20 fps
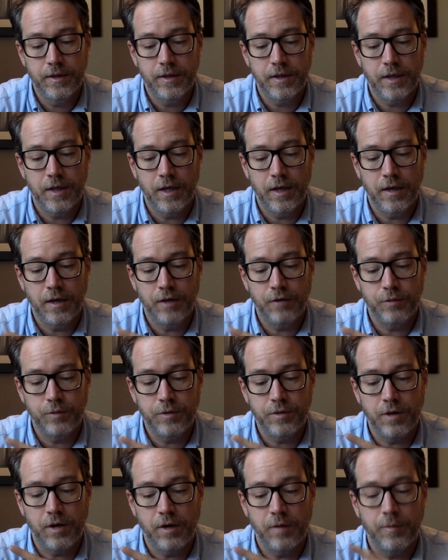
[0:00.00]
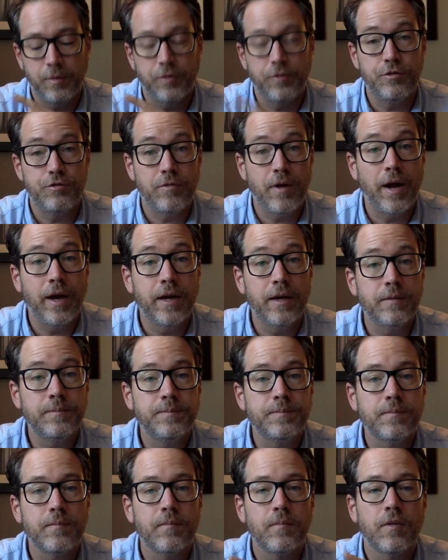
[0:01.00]
uh, as we talk about the dragon,
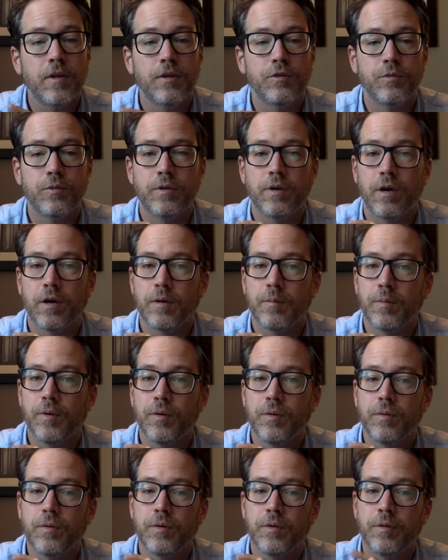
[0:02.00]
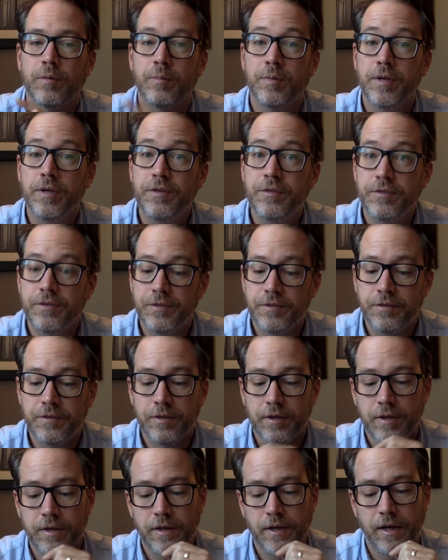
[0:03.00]
as we talk about the beasts,
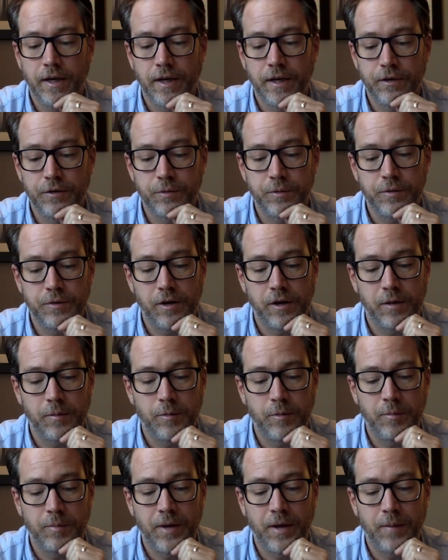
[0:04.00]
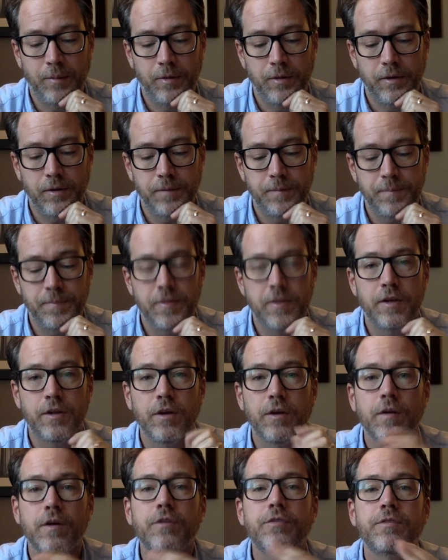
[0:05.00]
uh, and as we talk about Babylon. That
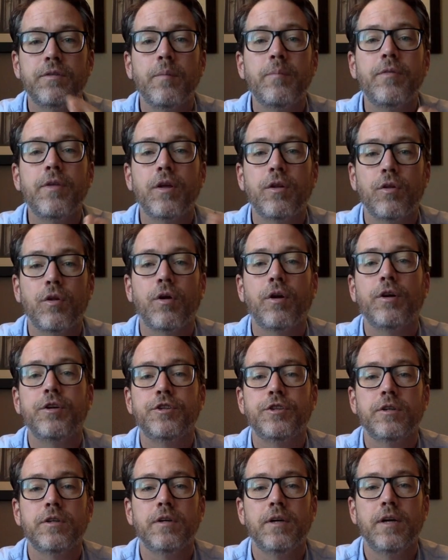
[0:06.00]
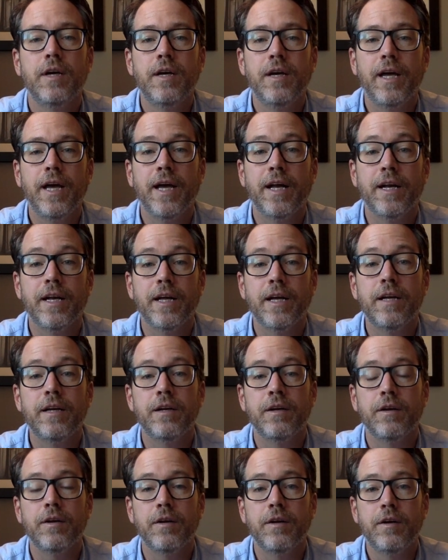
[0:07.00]
there is something larger and
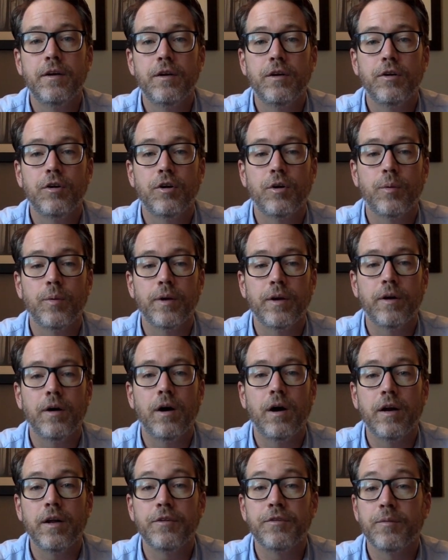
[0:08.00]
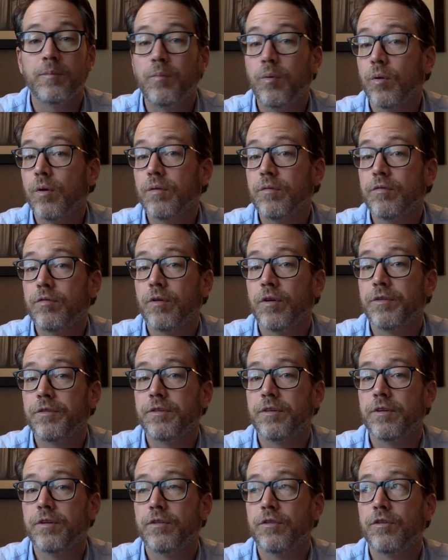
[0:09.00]
hidden going on is important for us
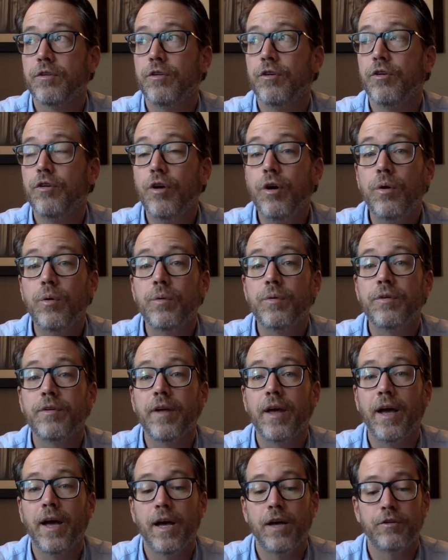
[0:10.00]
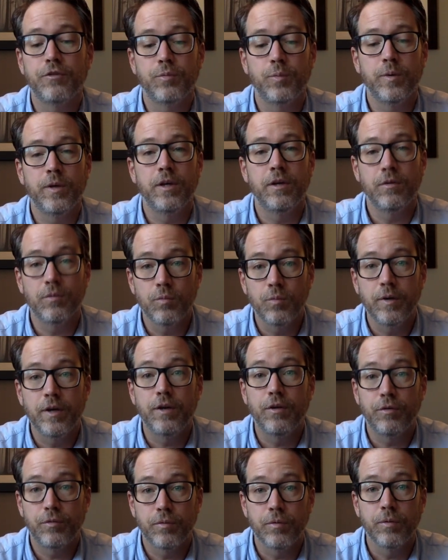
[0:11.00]
to, to note as we
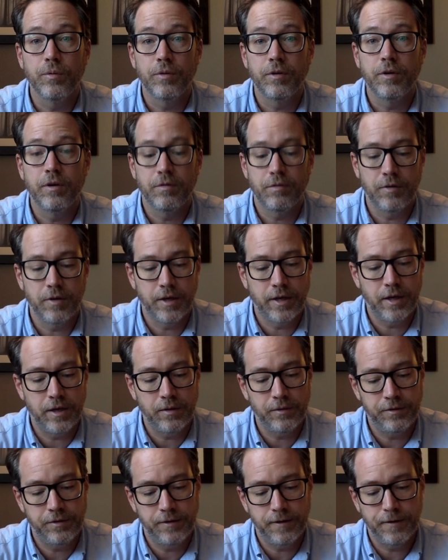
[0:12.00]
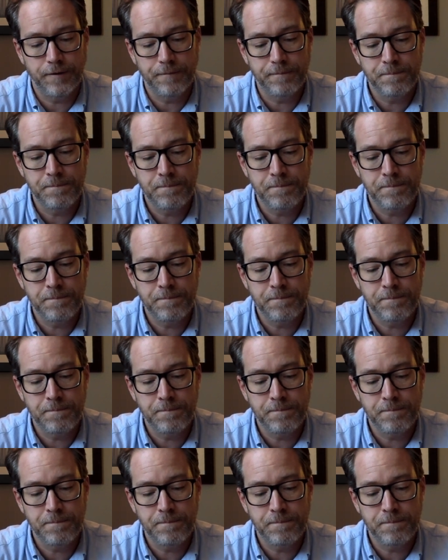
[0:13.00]
read through the different accounts here